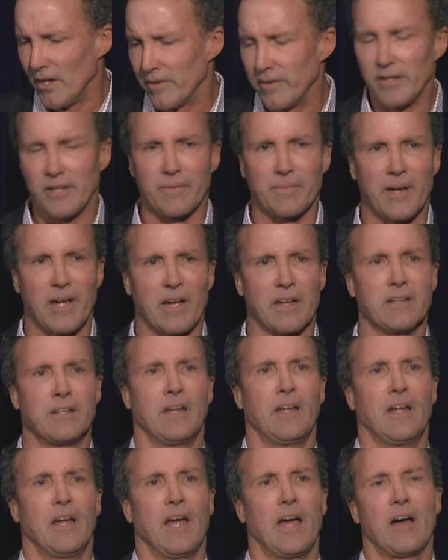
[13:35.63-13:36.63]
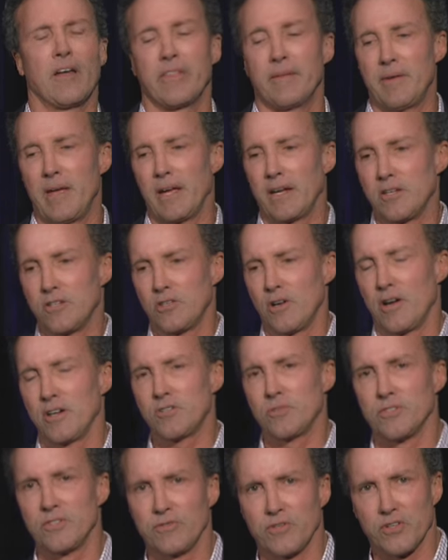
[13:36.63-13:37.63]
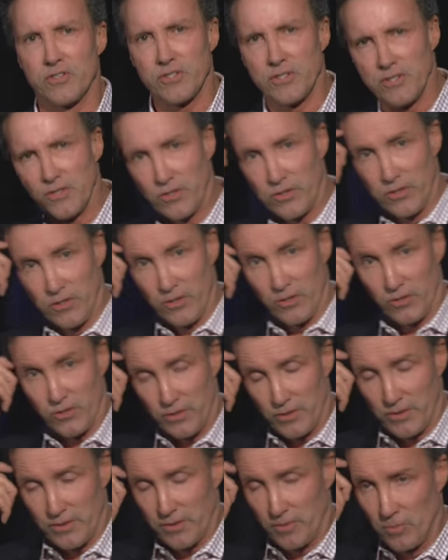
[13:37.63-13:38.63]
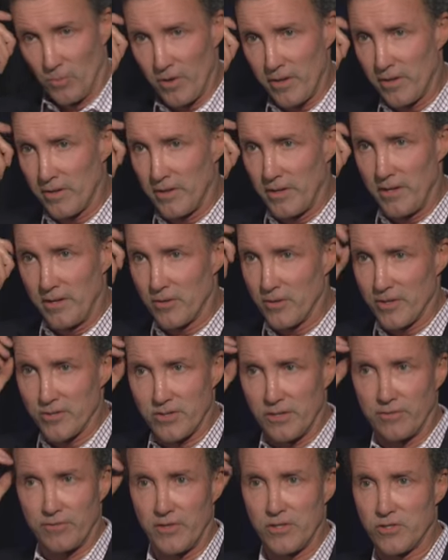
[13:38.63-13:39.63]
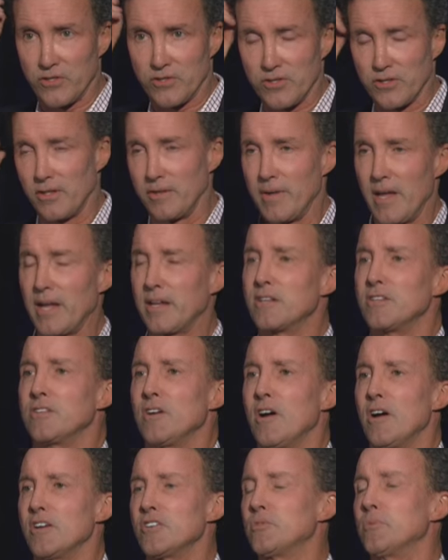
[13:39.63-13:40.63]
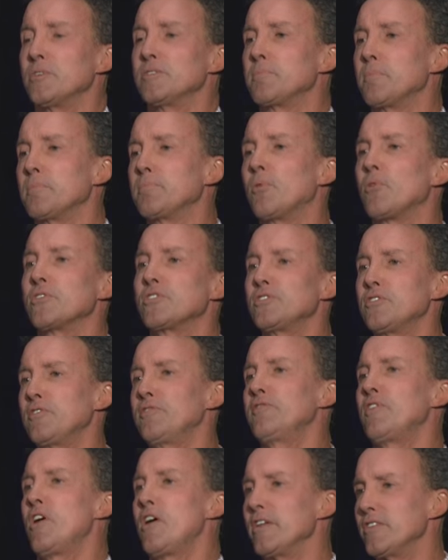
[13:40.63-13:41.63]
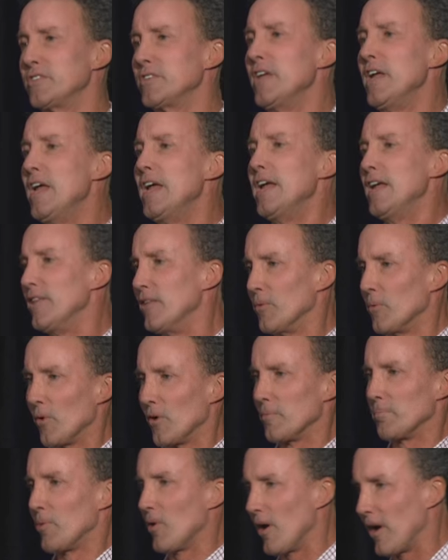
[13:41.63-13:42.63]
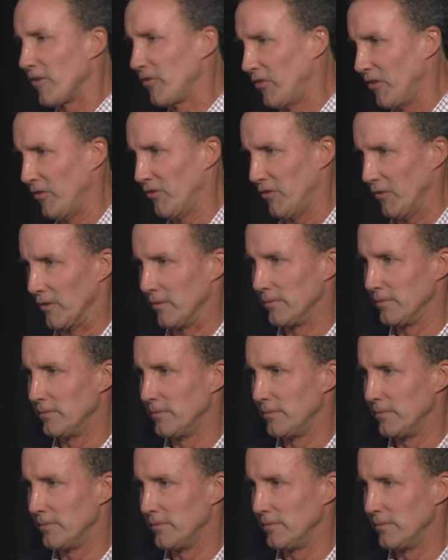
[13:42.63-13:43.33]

Think about how the Macintosh was first introduced. One of the interesting features of the Macintosh was proportional fonts in the word processor.